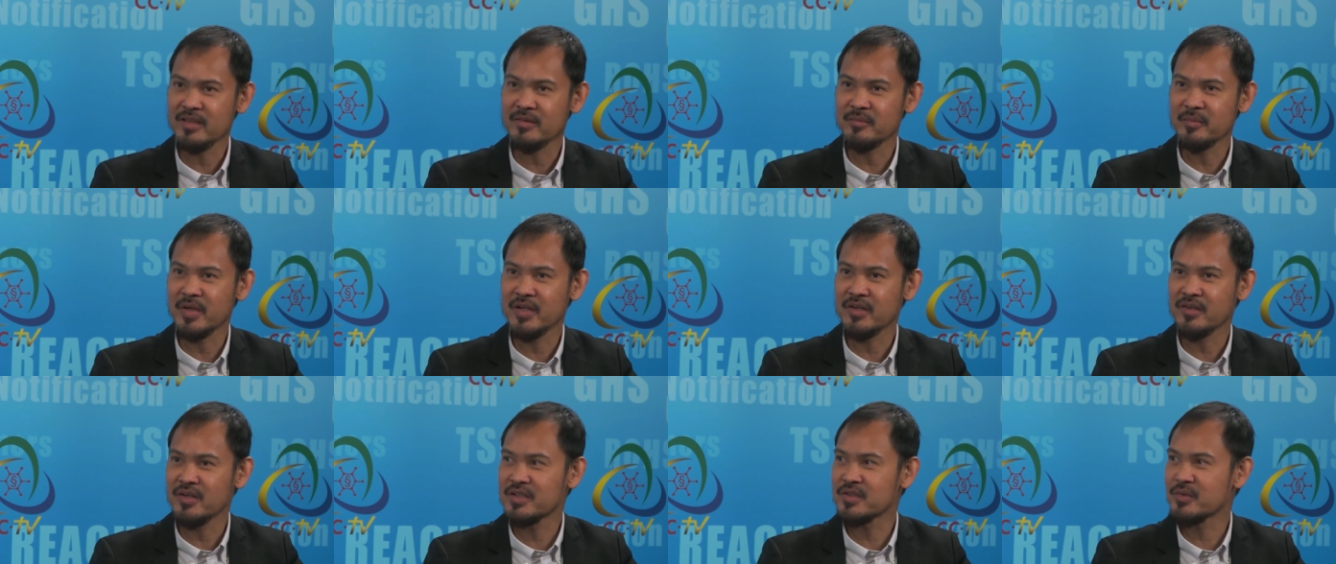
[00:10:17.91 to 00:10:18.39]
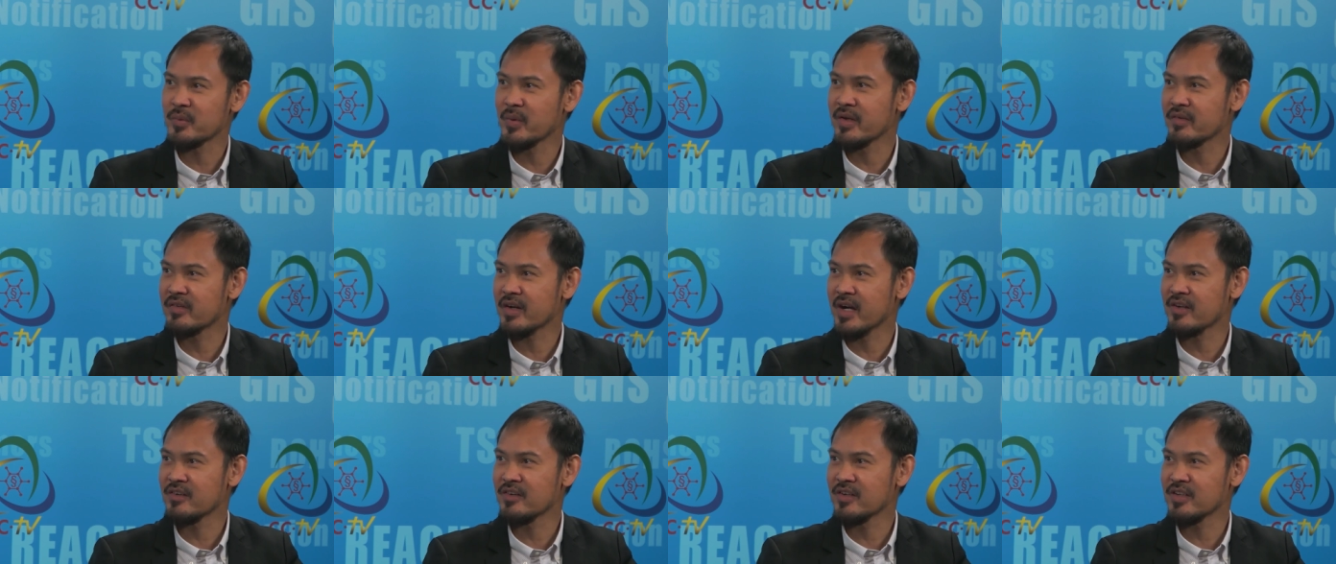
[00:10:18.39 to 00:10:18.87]
because we
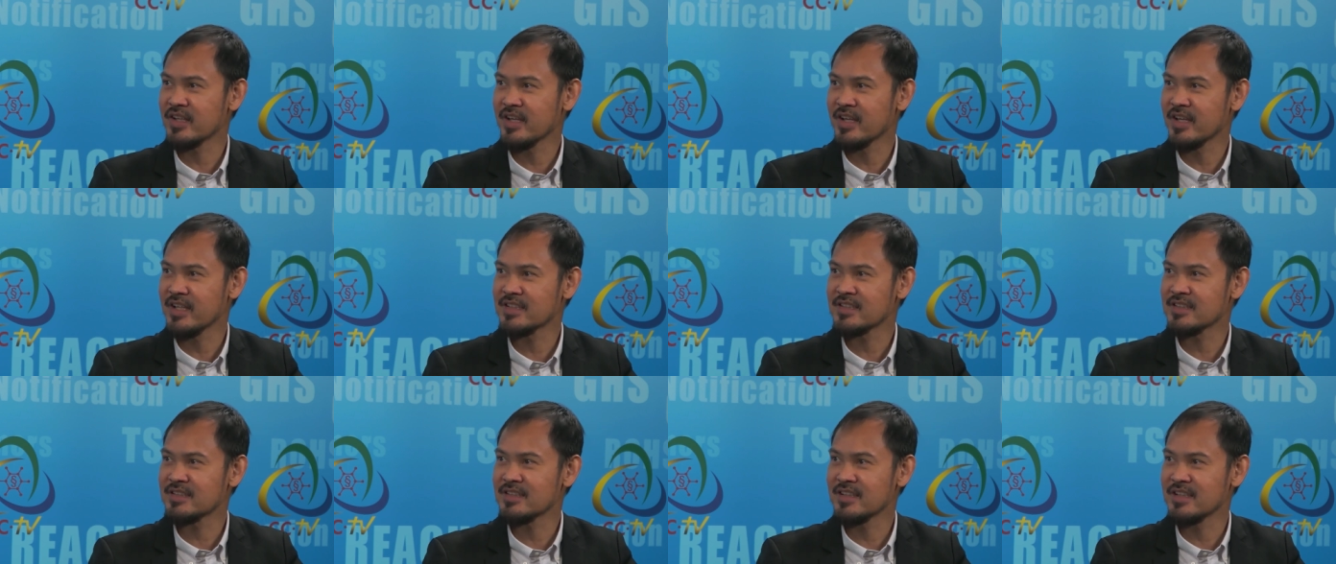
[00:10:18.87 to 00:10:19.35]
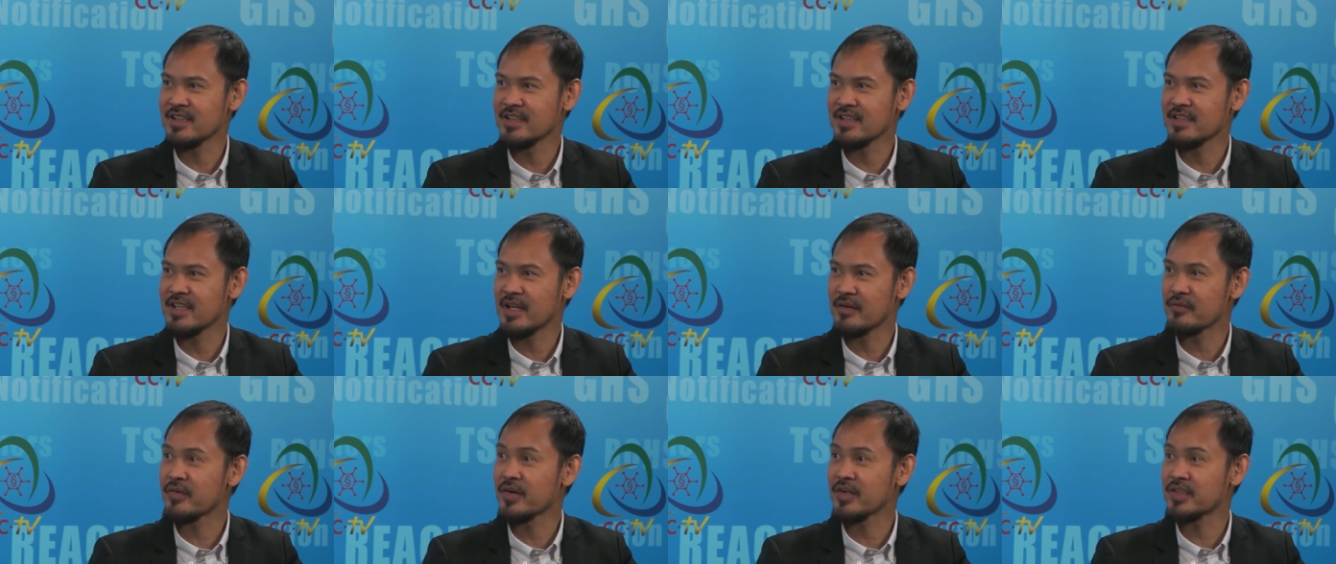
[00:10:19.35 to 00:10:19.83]
recognize the
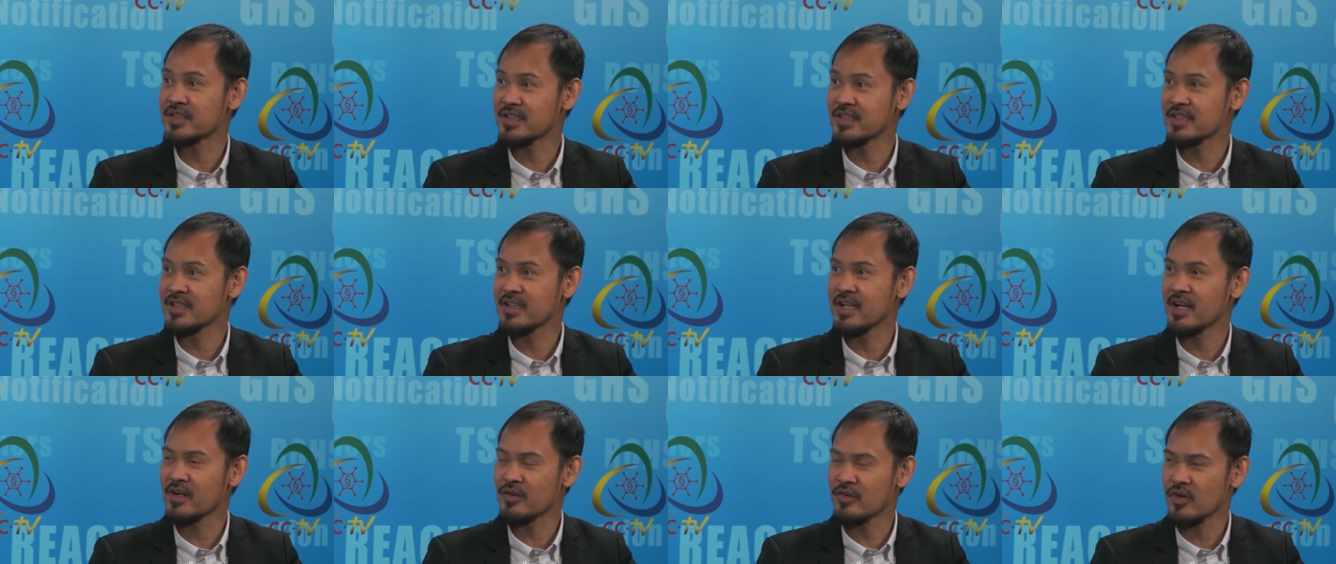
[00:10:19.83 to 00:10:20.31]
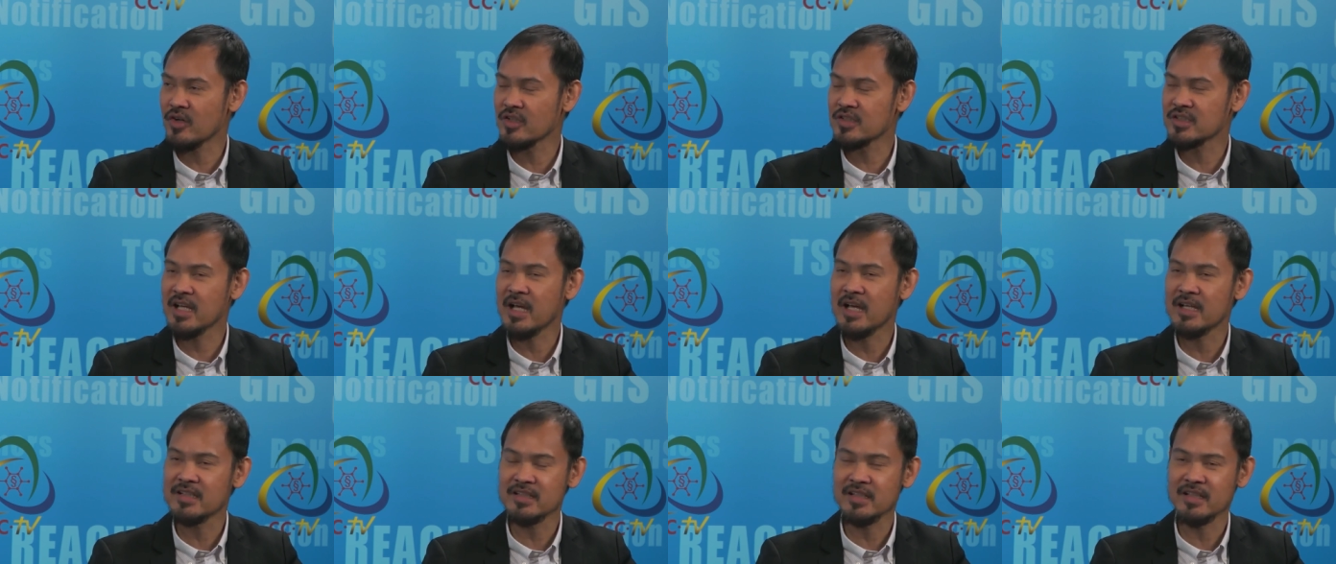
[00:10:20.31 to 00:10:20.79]
diversity across
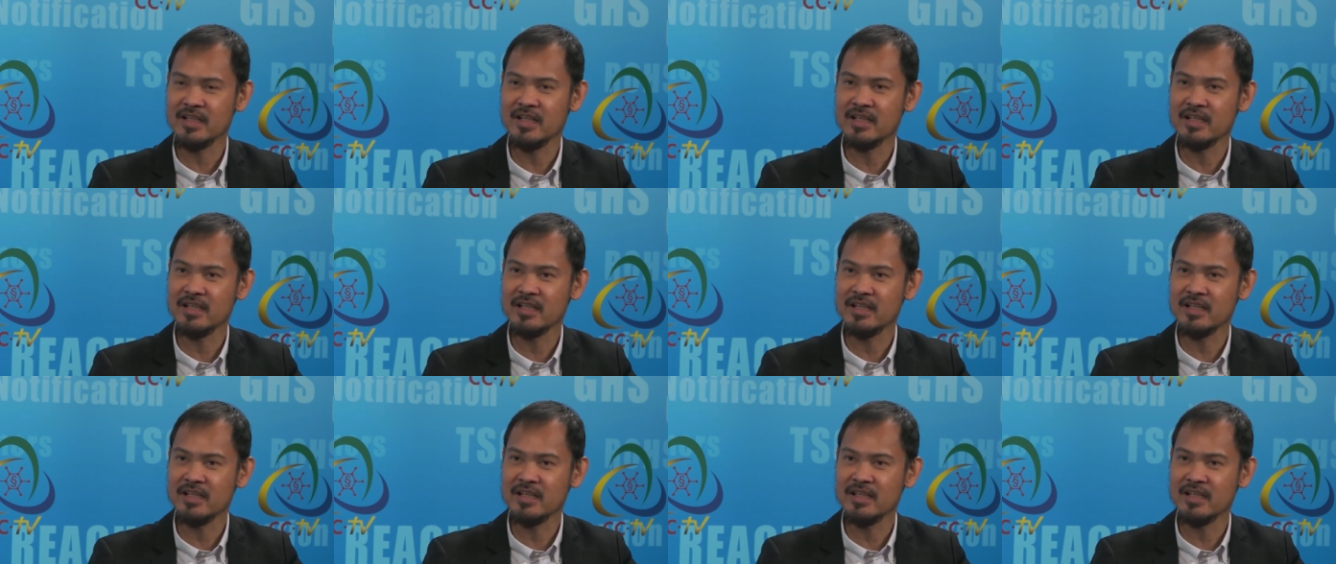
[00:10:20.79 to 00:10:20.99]
ASEAN.